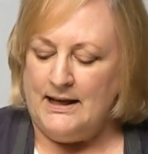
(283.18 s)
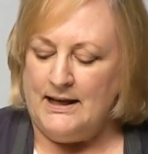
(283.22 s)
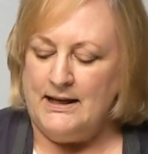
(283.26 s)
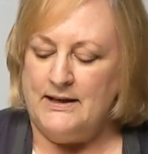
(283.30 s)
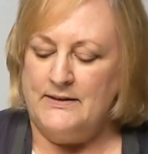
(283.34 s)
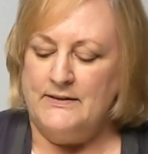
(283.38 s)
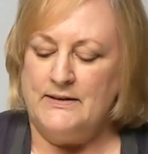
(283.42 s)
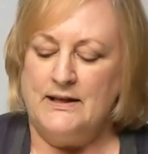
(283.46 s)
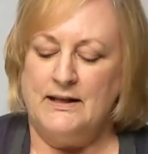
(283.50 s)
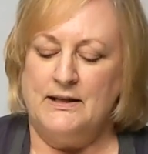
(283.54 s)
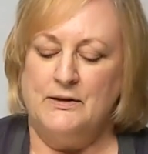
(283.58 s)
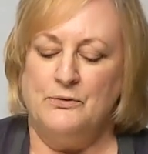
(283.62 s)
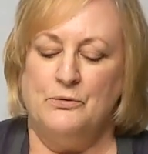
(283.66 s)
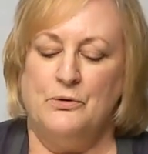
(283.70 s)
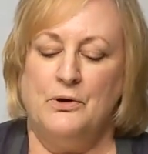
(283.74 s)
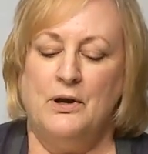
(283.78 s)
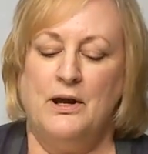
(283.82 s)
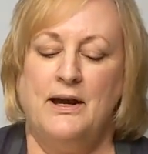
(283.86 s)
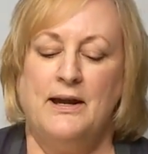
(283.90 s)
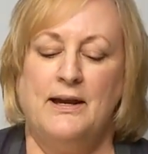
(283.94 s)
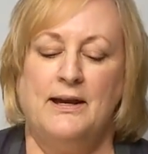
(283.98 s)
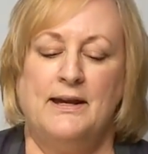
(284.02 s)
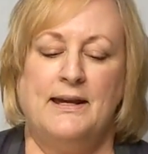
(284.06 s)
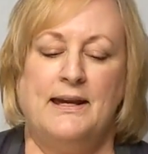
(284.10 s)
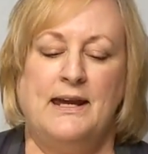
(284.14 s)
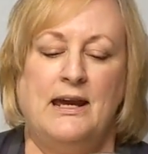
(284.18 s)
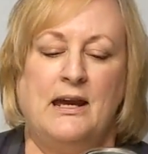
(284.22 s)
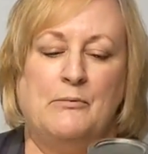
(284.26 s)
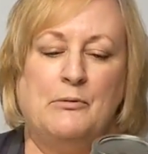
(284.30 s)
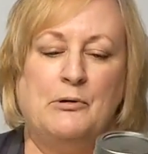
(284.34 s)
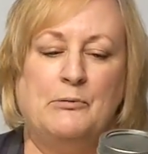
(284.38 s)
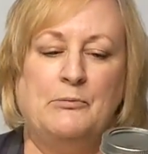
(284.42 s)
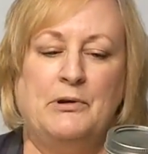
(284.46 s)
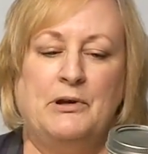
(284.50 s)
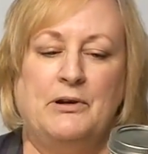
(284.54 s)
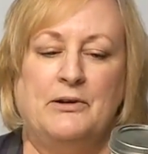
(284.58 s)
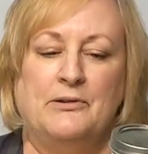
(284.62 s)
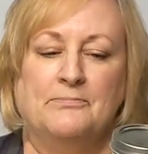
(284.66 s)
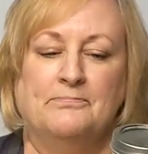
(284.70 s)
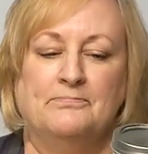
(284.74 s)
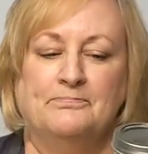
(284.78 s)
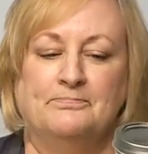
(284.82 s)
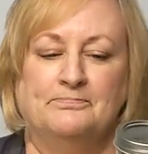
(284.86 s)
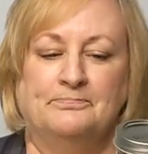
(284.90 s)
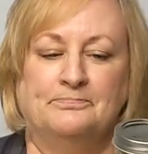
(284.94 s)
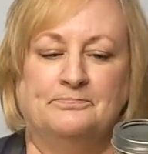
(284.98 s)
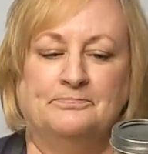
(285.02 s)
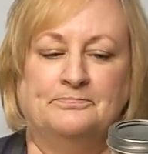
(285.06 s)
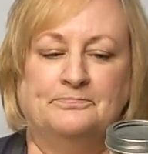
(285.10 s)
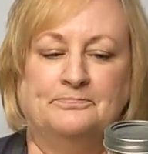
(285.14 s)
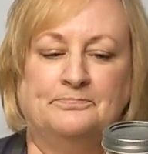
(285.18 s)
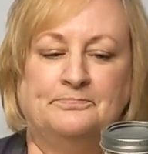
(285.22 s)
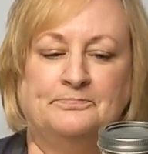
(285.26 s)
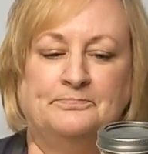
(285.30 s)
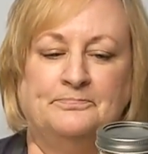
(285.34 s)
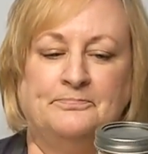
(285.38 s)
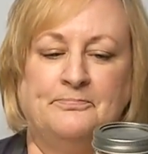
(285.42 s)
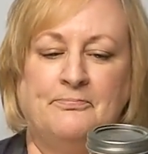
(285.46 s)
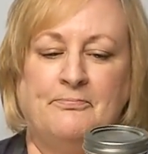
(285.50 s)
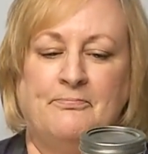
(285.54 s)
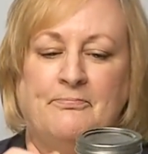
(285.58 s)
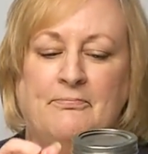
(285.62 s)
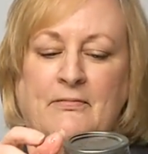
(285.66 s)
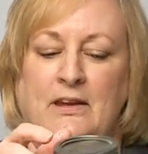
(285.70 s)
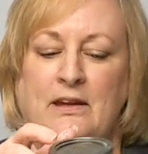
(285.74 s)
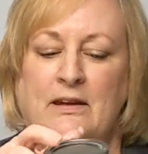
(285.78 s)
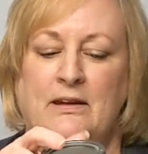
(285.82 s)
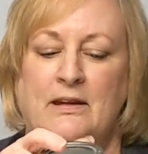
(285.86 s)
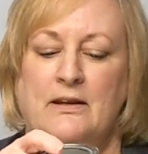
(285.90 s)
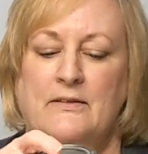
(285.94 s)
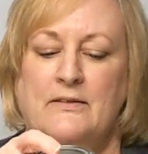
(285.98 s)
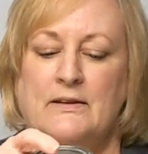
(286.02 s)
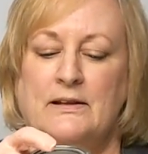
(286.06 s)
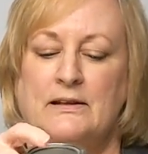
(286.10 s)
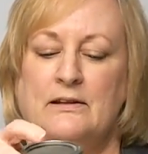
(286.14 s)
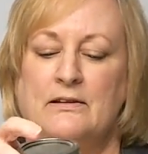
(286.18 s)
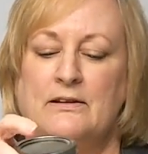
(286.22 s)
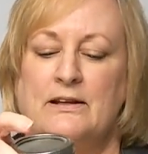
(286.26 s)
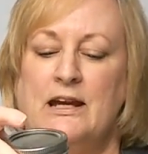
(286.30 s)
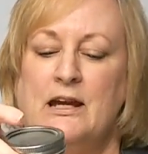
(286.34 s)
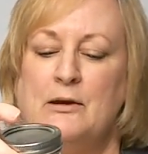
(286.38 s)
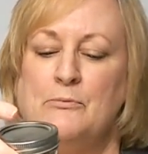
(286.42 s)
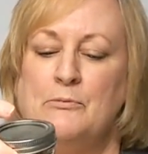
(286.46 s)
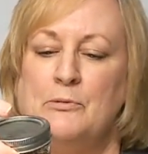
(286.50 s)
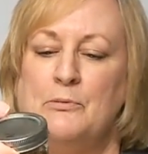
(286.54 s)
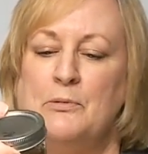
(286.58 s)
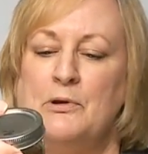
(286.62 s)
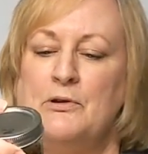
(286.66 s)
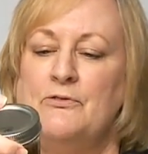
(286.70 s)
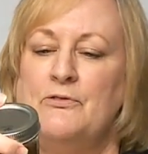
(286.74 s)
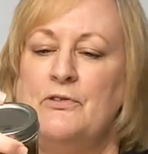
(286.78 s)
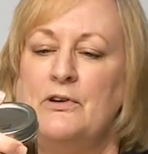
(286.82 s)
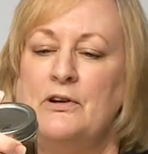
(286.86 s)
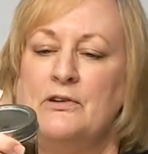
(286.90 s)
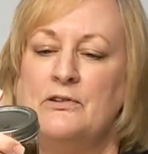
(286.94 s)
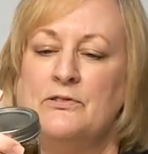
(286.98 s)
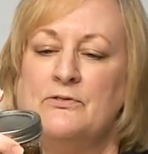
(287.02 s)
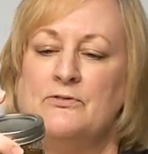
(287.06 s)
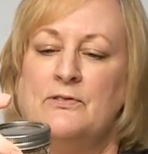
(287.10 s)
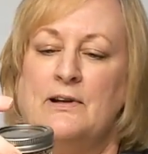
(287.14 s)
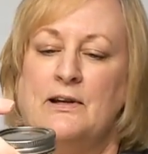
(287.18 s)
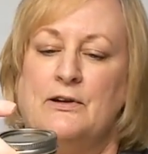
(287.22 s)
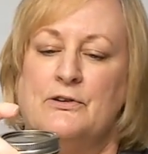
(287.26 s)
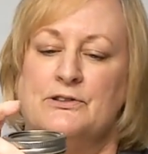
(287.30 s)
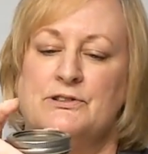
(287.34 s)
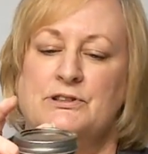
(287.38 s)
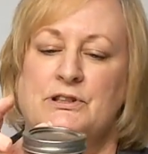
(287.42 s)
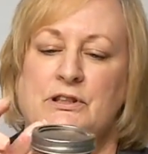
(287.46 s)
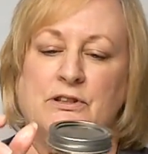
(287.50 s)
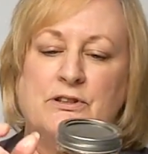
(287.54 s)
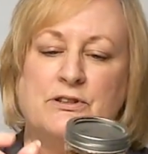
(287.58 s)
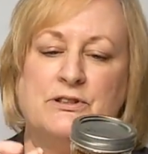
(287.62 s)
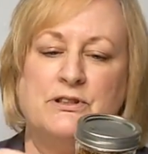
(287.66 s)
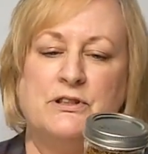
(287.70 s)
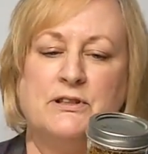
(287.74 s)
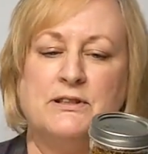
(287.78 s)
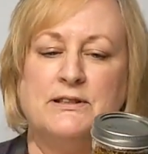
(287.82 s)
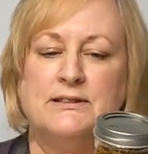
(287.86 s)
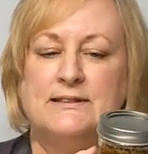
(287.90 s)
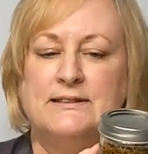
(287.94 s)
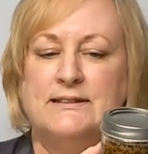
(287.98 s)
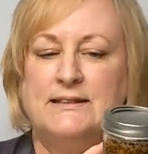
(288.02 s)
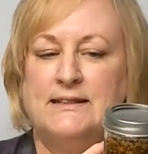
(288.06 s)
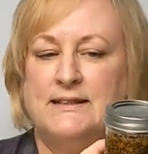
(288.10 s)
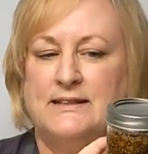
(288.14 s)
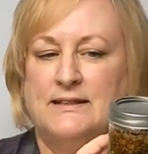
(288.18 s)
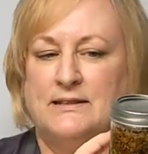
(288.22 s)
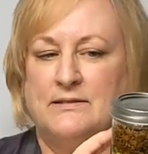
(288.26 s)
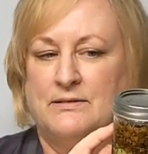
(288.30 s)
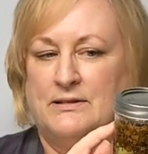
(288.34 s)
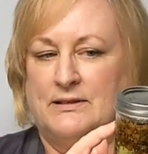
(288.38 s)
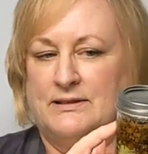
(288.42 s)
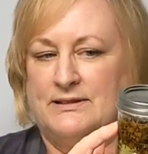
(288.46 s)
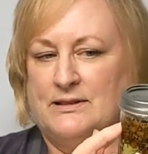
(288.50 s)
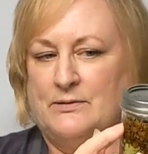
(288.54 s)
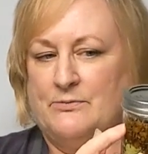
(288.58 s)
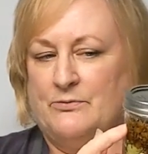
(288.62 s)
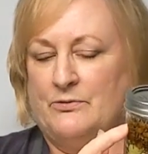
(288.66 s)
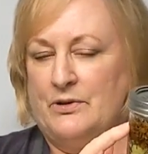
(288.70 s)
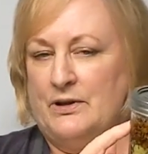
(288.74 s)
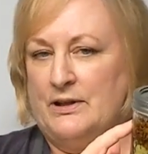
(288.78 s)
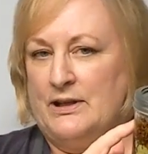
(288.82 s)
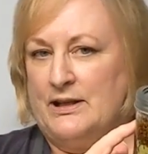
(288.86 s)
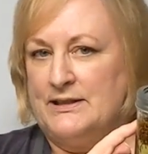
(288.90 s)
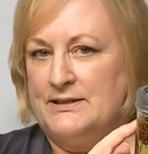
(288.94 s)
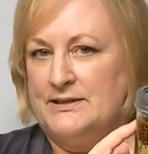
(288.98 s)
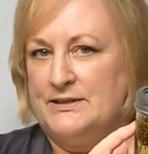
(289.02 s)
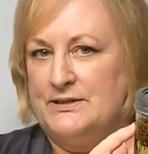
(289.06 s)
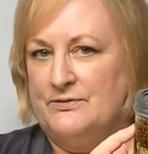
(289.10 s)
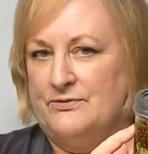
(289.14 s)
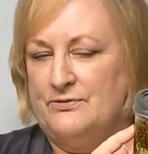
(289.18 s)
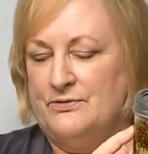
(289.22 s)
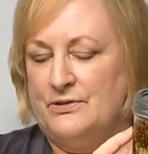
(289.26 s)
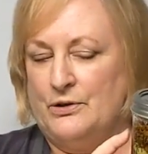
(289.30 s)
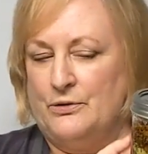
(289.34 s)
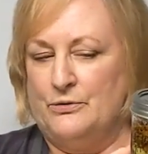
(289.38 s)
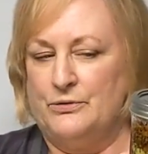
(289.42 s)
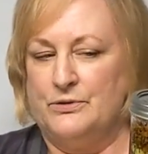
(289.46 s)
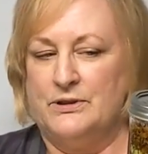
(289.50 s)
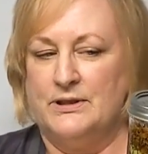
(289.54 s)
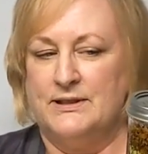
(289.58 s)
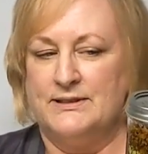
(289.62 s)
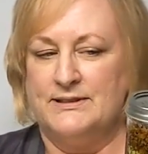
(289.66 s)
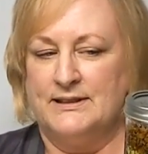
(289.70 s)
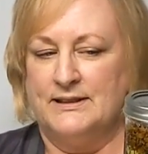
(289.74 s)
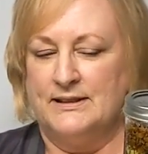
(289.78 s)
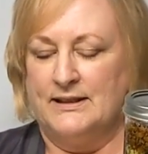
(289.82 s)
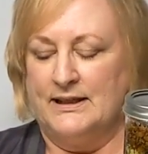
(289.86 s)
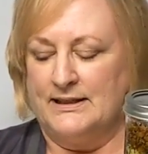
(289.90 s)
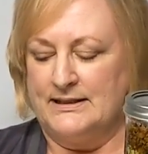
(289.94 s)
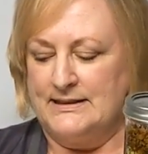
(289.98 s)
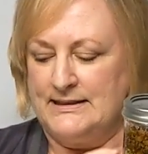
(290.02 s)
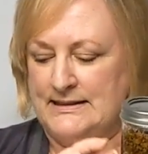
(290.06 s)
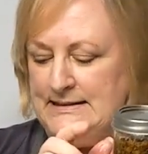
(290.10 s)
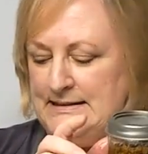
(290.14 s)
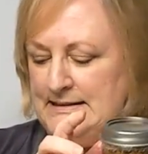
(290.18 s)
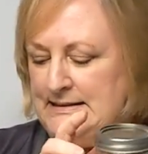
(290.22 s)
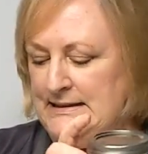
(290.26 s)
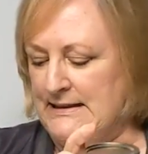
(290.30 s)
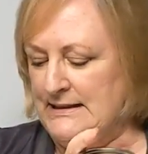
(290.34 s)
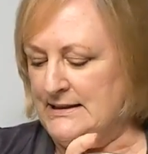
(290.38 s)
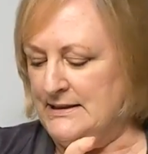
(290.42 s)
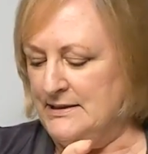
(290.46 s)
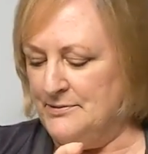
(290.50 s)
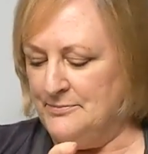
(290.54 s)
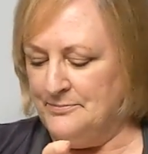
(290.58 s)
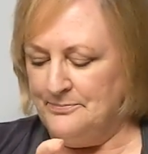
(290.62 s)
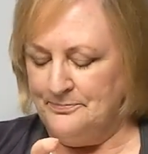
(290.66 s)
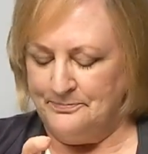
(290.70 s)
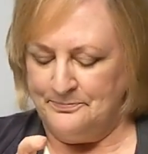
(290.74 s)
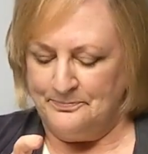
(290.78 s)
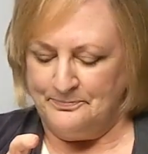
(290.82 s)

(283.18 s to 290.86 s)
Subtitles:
And then chamomile. The little chamomile flowers, and you can see some of it likes to float, doesn't like to sink.